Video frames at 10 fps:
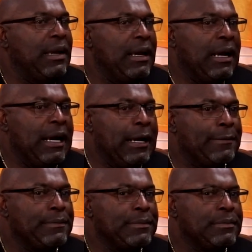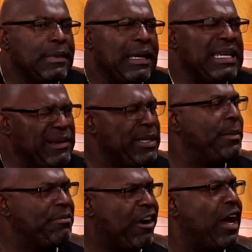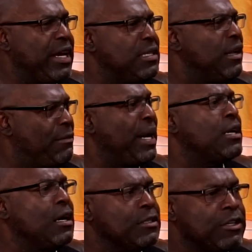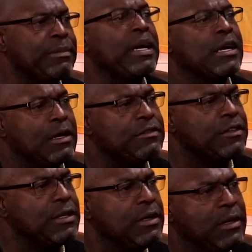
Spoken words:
a little bit of pride of my culture, my country.